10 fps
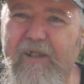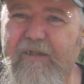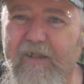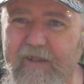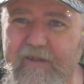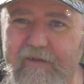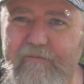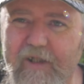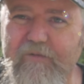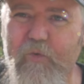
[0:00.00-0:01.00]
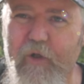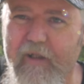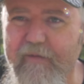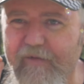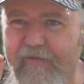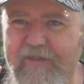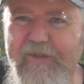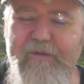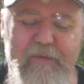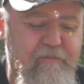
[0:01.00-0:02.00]
It does work, even if it is a
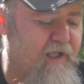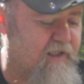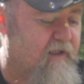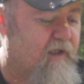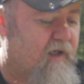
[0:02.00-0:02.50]
little bit buggy.